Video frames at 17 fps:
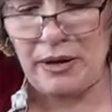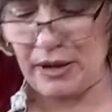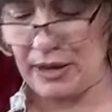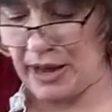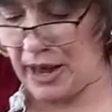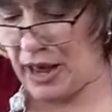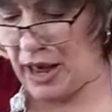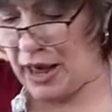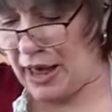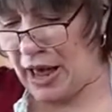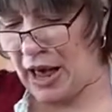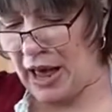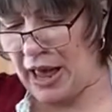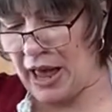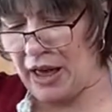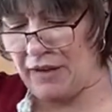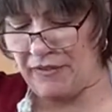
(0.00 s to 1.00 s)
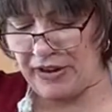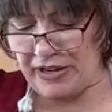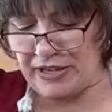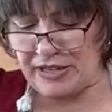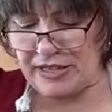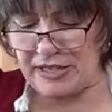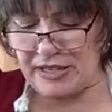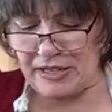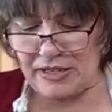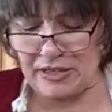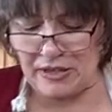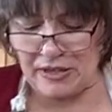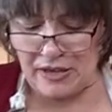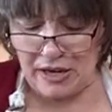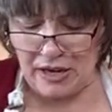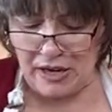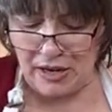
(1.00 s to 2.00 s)
Yeah, I haven't
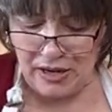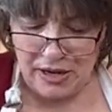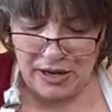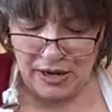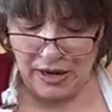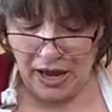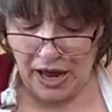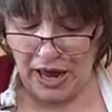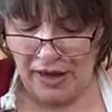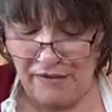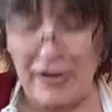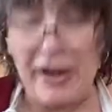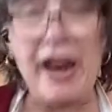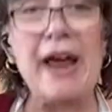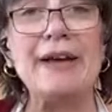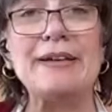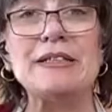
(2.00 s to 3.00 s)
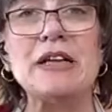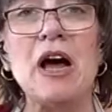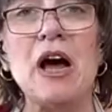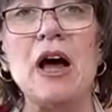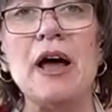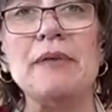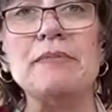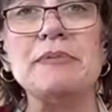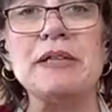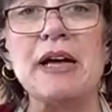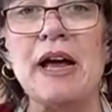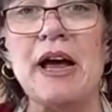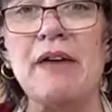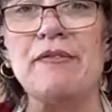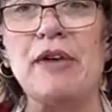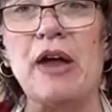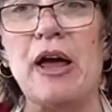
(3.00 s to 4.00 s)
I haven't had time to
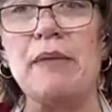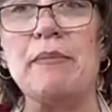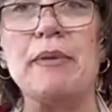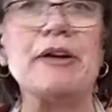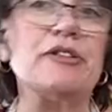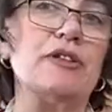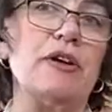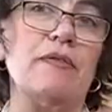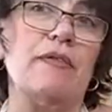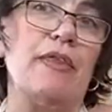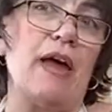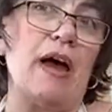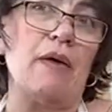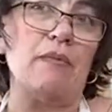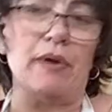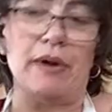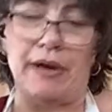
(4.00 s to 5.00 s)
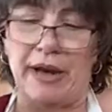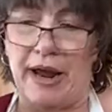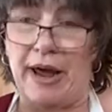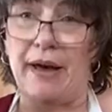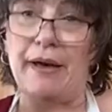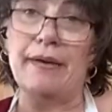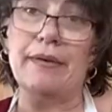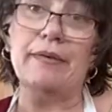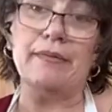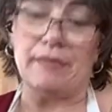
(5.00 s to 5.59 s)
have nightmares over that one yet.